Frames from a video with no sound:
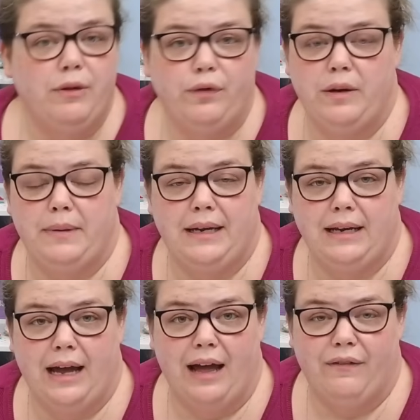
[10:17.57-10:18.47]
the free
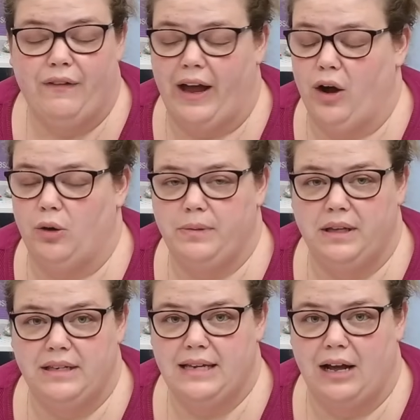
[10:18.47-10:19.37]
PDF. I hope
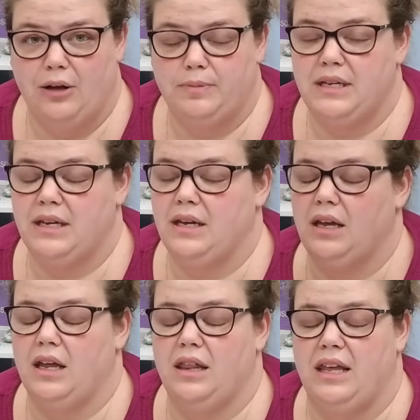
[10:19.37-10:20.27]
that this helped.
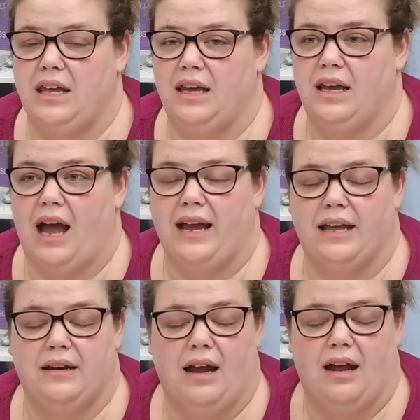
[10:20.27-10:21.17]

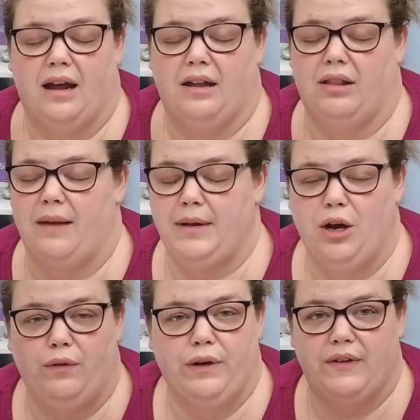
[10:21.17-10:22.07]
Let me
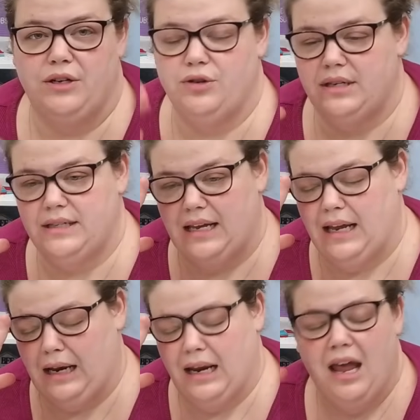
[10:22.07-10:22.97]
know if you have interest
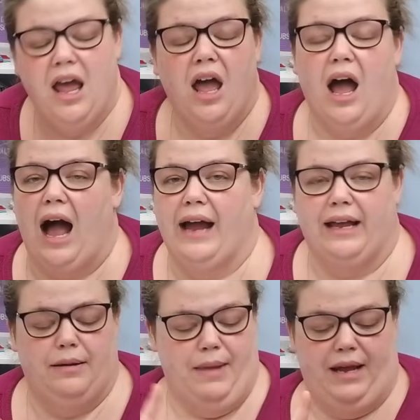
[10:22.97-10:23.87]
in, I
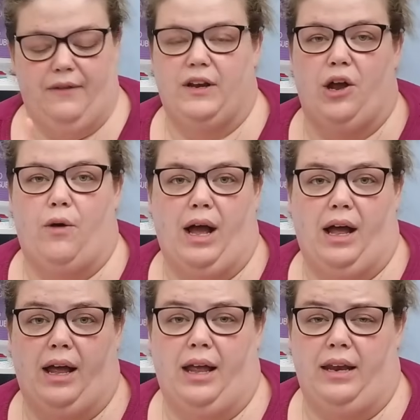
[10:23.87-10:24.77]
could make a video
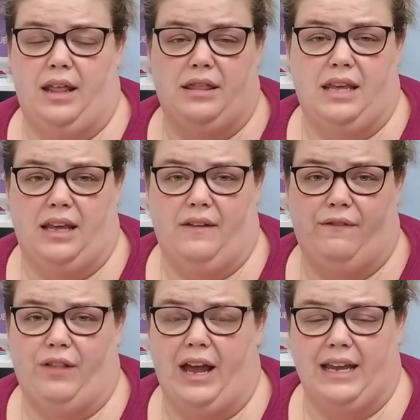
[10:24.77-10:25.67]
on the
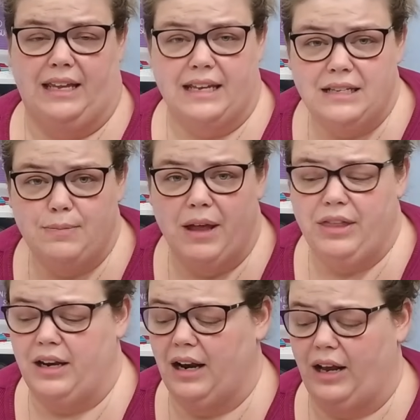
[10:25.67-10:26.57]
flying geese
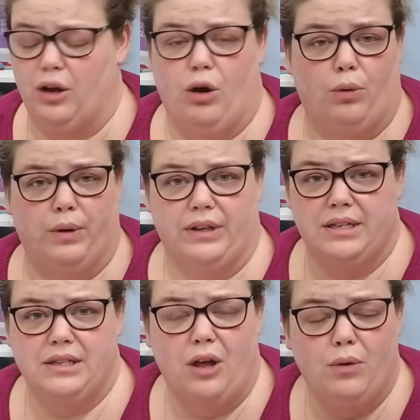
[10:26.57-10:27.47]
method, and I can go really
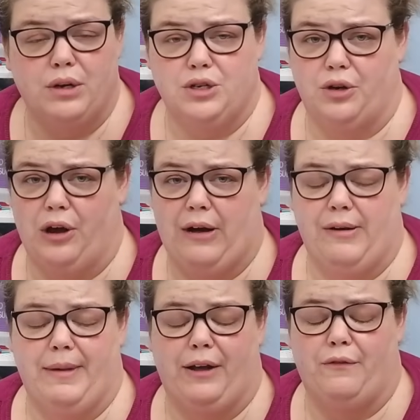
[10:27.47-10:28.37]
slow and show you how
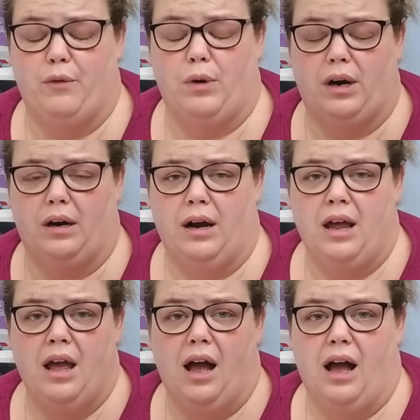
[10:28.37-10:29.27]
I make a 4
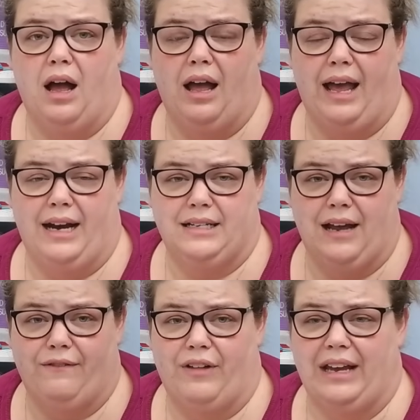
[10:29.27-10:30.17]
at a
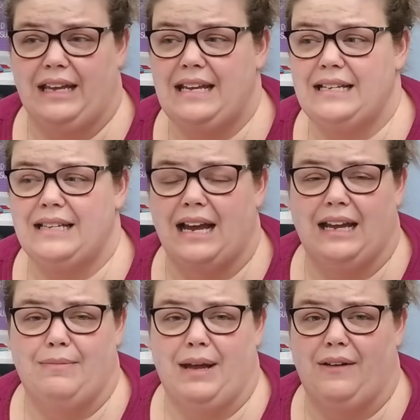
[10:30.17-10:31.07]
time flying geese. I
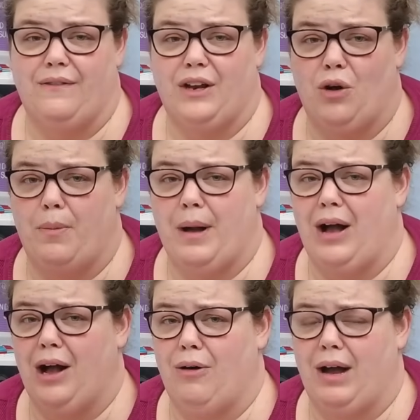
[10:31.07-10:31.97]
can make a video about
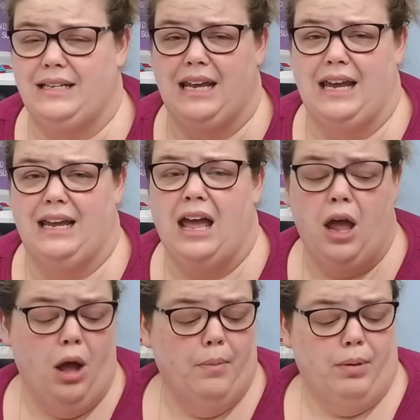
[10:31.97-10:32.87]
how I take
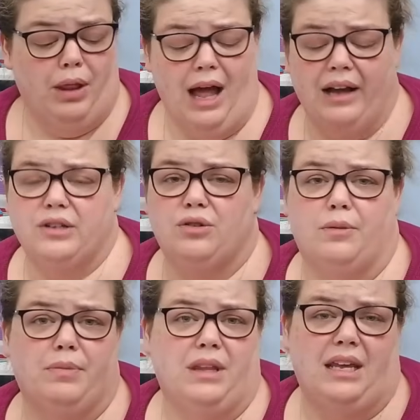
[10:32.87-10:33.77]
blocks
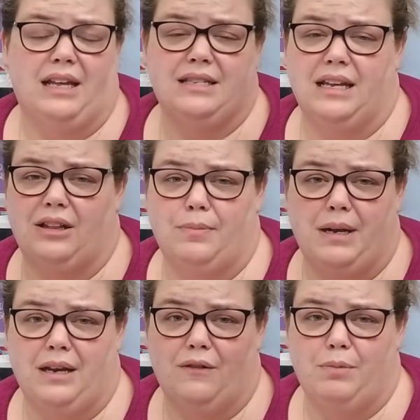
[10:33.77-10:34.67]
from the
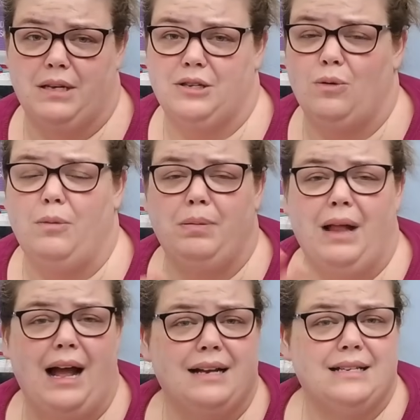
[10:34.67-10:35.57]
Encyclopedia of Peace quilt
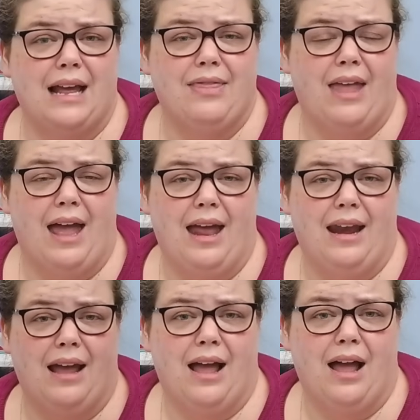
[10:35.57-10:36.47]
blocks and
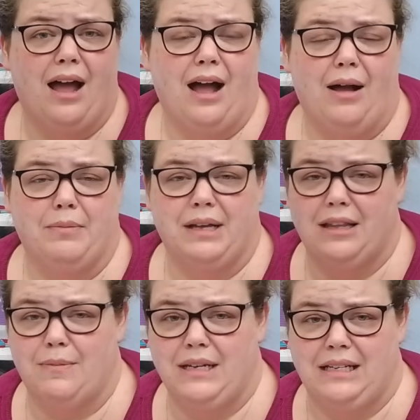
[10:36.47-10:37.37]
then get
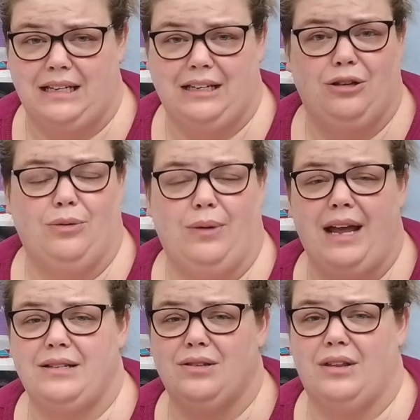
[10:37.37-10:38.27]
them into
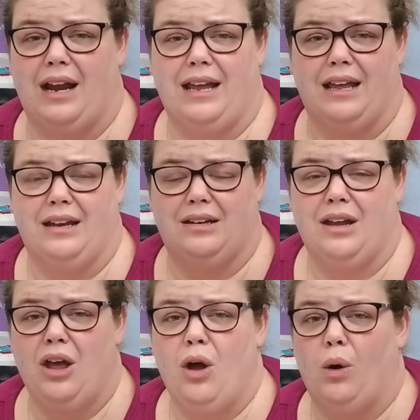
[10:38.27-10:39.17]
EQ8 so that I can,
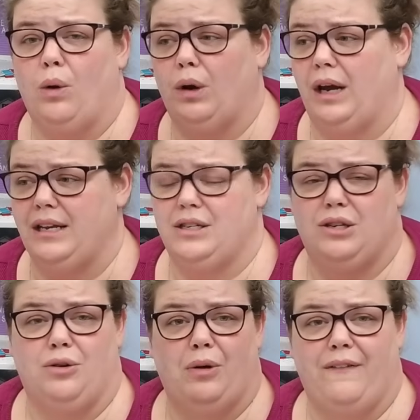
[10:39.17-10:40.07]
or
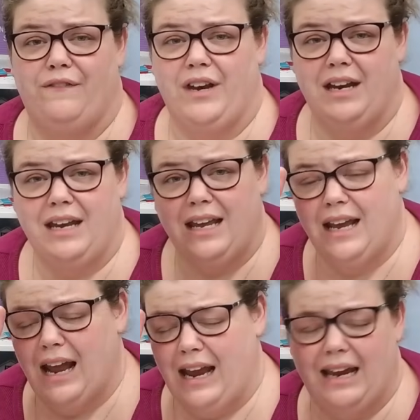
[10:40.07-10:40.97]
into
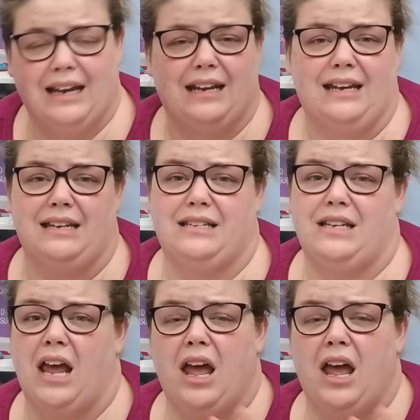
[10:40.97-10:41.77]
Affinity, and